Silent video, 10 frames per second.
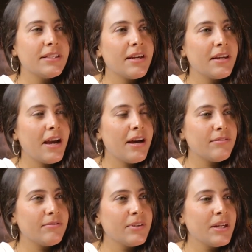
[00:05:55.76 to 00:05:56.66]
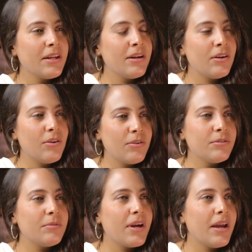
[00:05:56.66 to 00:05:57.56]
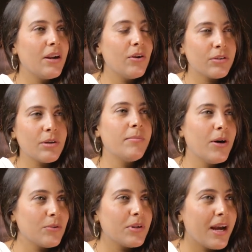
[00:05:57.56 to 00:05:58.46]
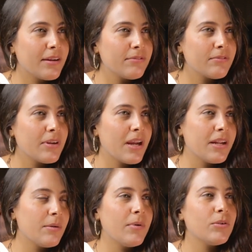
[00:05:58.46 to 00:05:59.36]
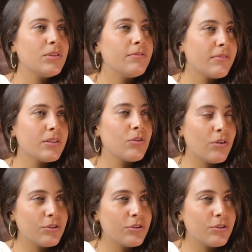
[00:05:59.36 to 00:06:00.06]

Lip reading: that I have learned a lot about life and about different